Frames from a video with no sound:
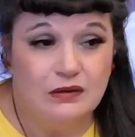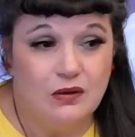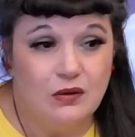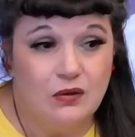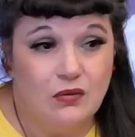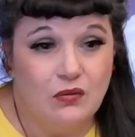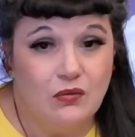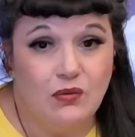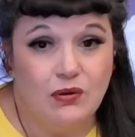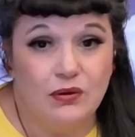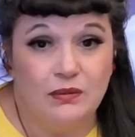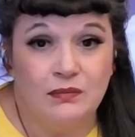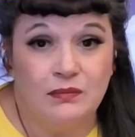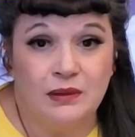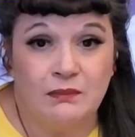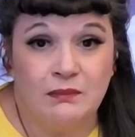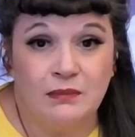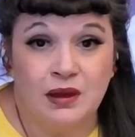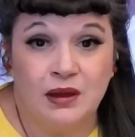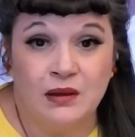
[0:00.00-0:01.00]
or my
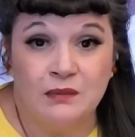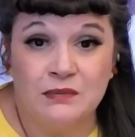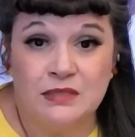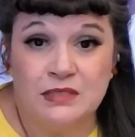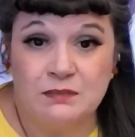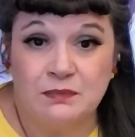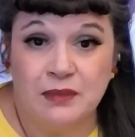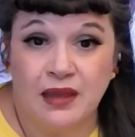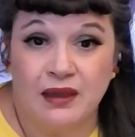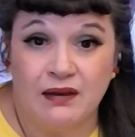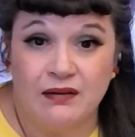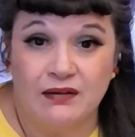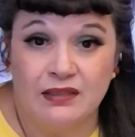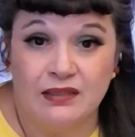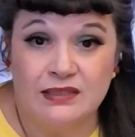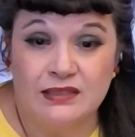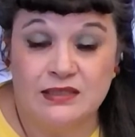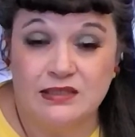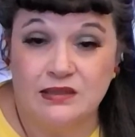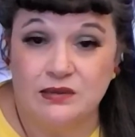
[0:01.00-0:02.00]
mom's
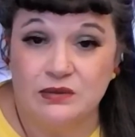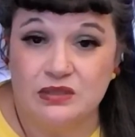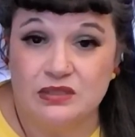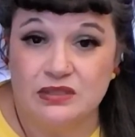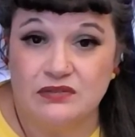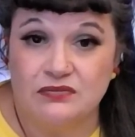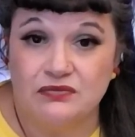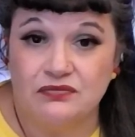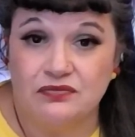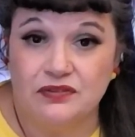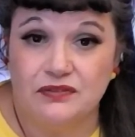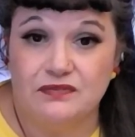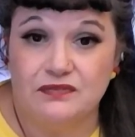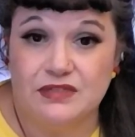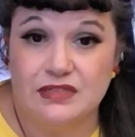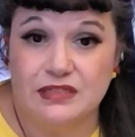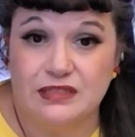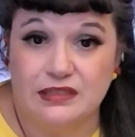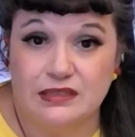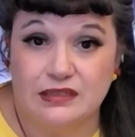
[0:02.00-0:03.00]
parents. There was a
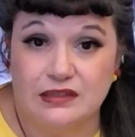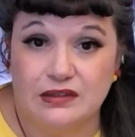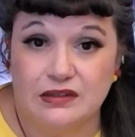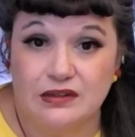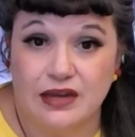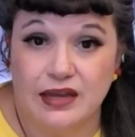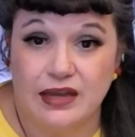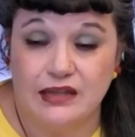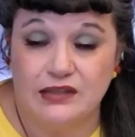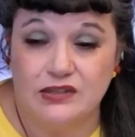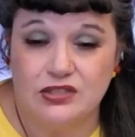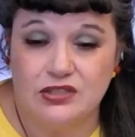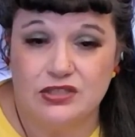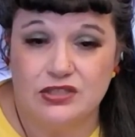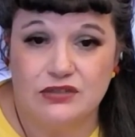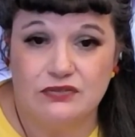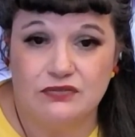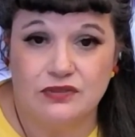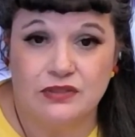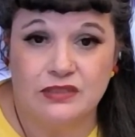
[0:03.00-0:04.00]
15-year age
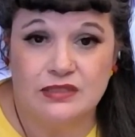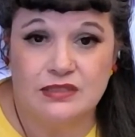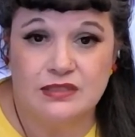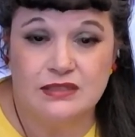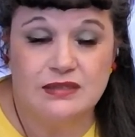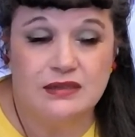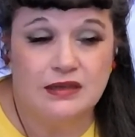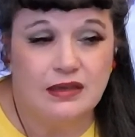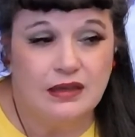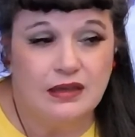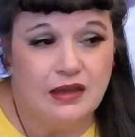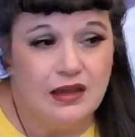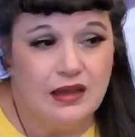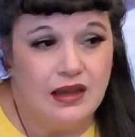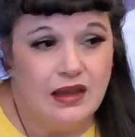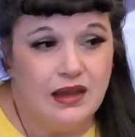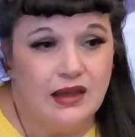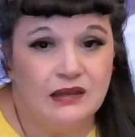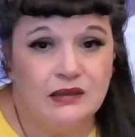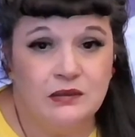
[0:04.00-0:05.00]
difference.
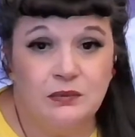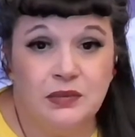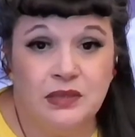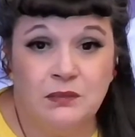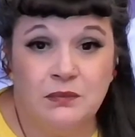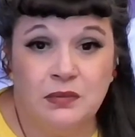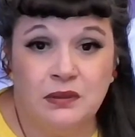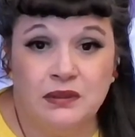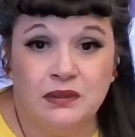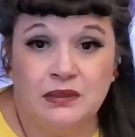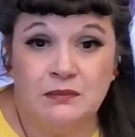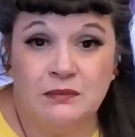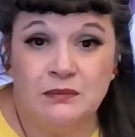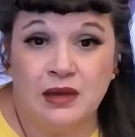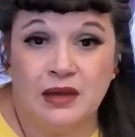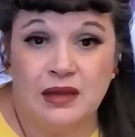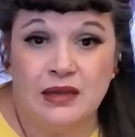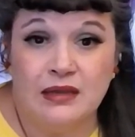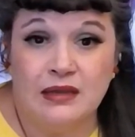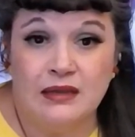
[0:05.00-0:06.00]
And the people in
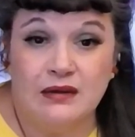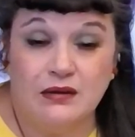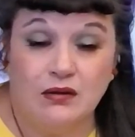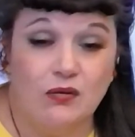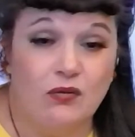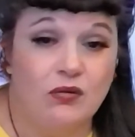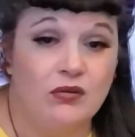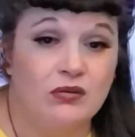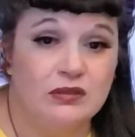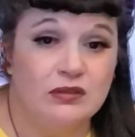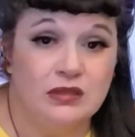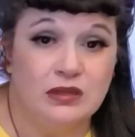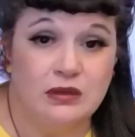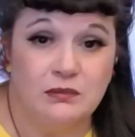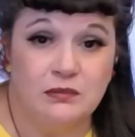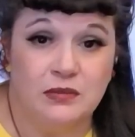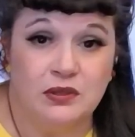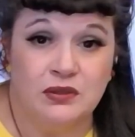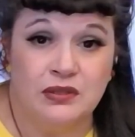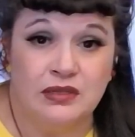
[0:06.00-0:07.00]
my old
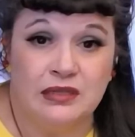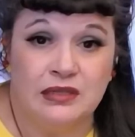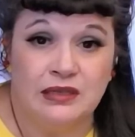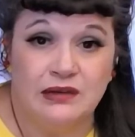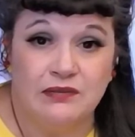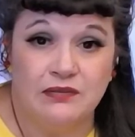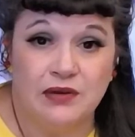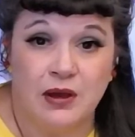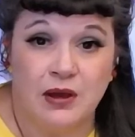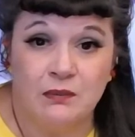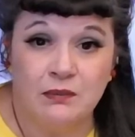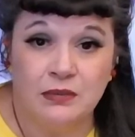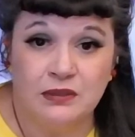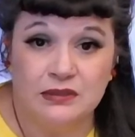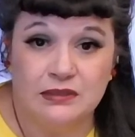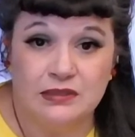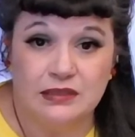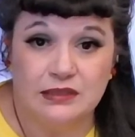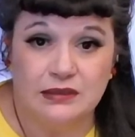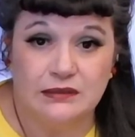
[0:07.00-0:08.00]
community of
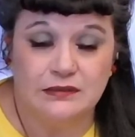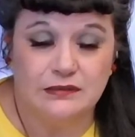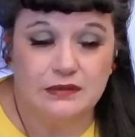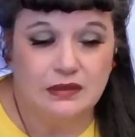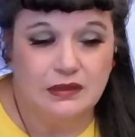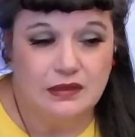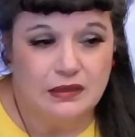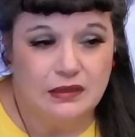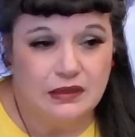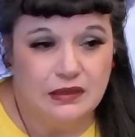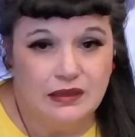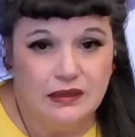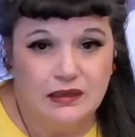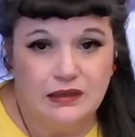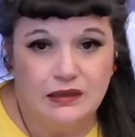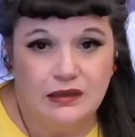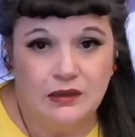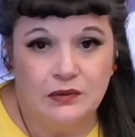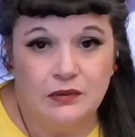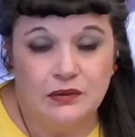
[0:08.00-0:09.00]
Humbleton,
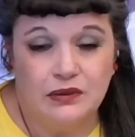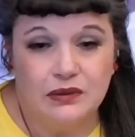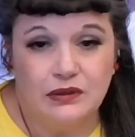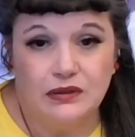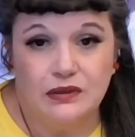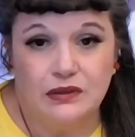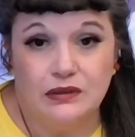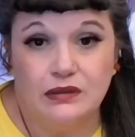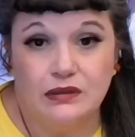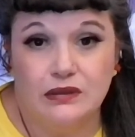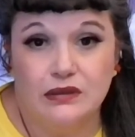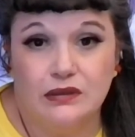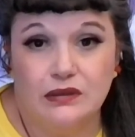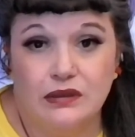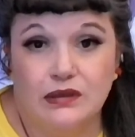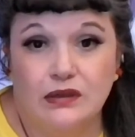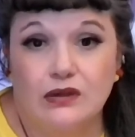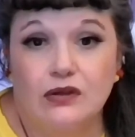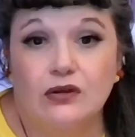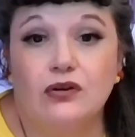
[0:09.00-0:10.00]
there were
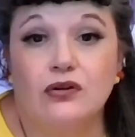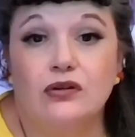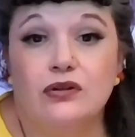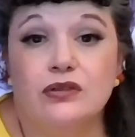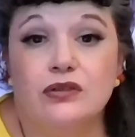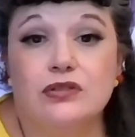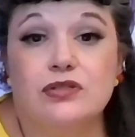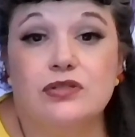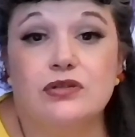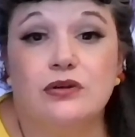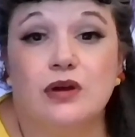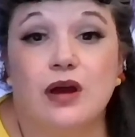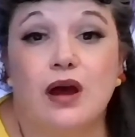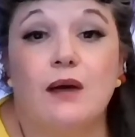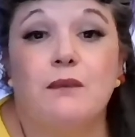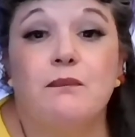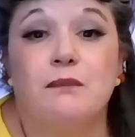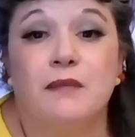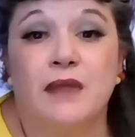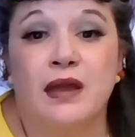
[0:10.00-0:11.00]
girls who got
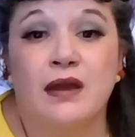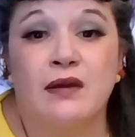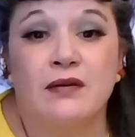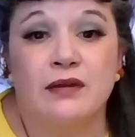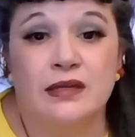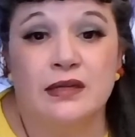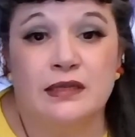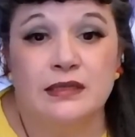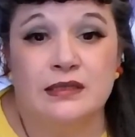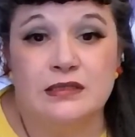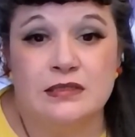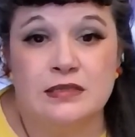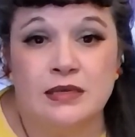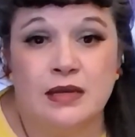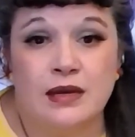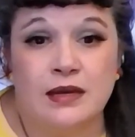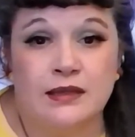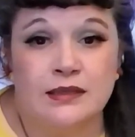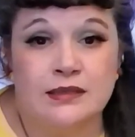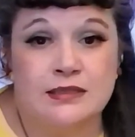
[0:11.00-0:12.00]
married as
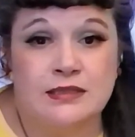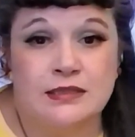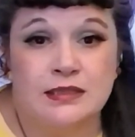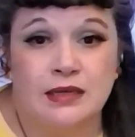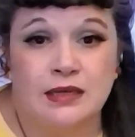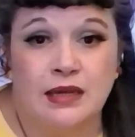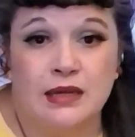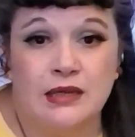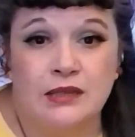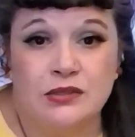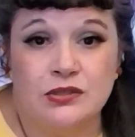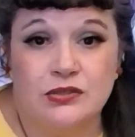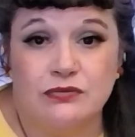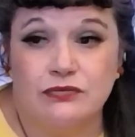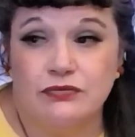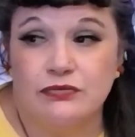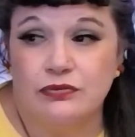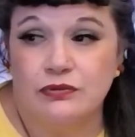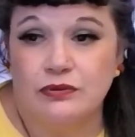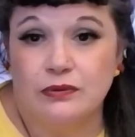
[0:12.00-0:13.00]
young as the age of
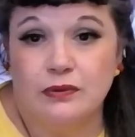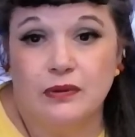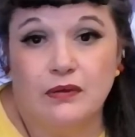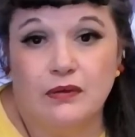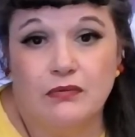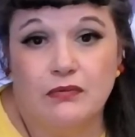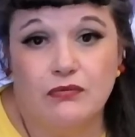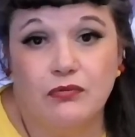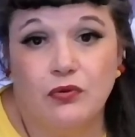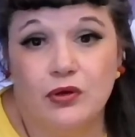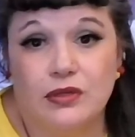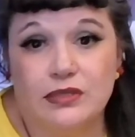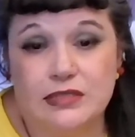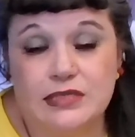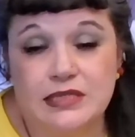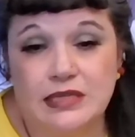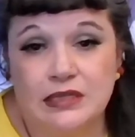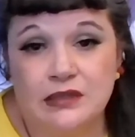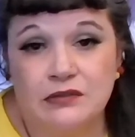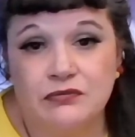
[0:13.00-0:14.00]

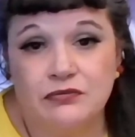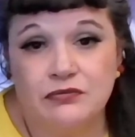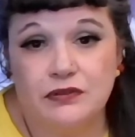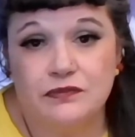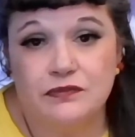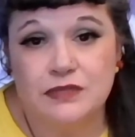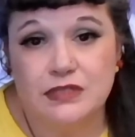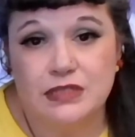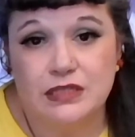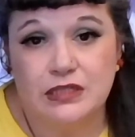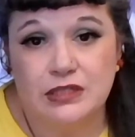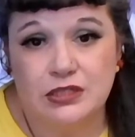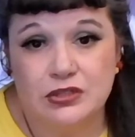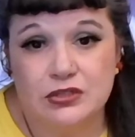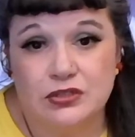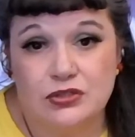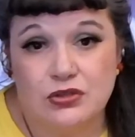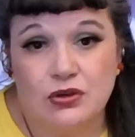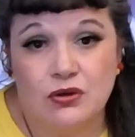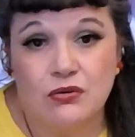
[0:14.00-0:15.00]
14, 15
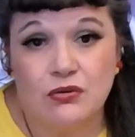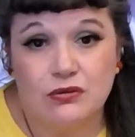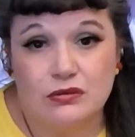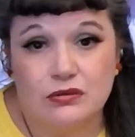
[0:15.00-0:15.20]
years old.